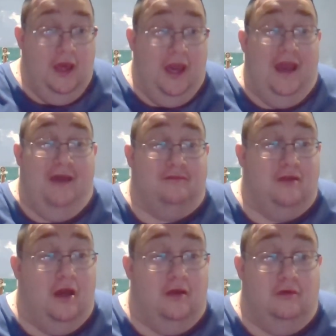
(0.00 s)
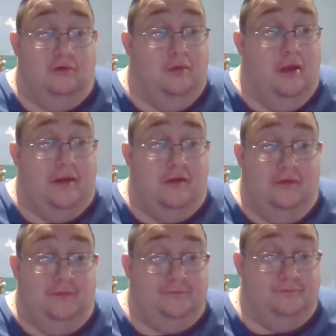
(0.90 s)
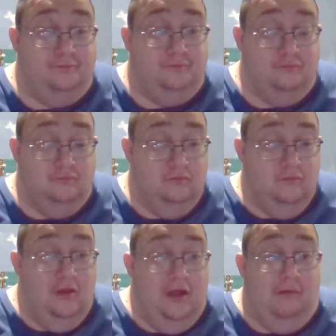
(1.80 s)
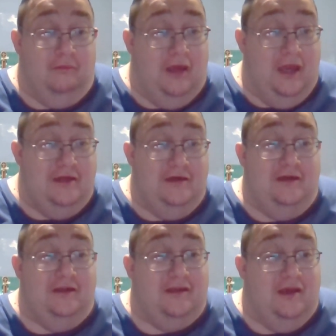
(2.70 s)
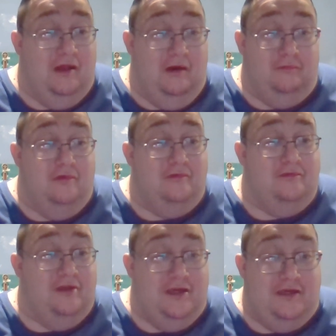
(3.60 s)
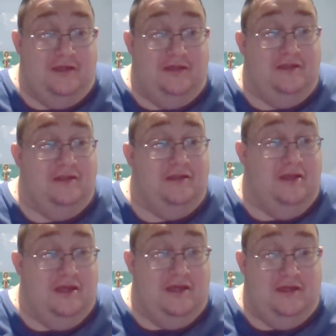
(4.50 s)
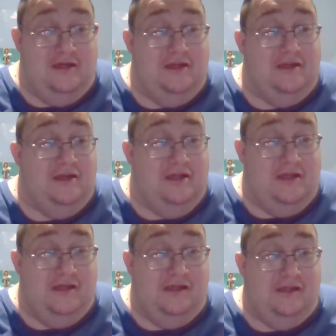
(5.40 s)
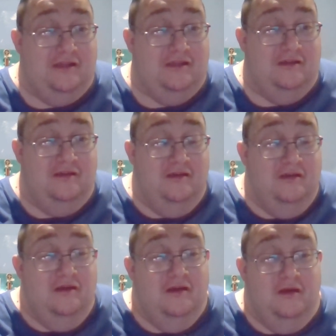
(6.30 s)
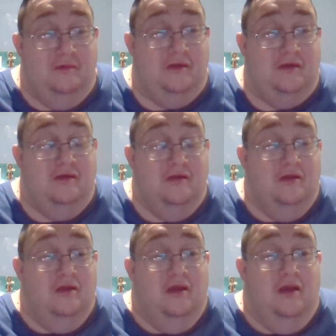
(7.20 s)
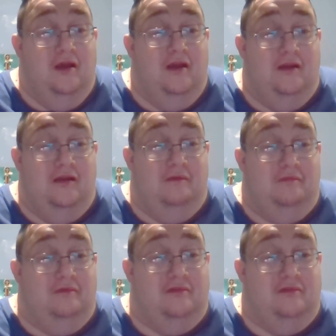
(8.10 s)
I have got to lose weight. I'm gaining and gallon doing eating, eating, eating. I mean, I, I mean, it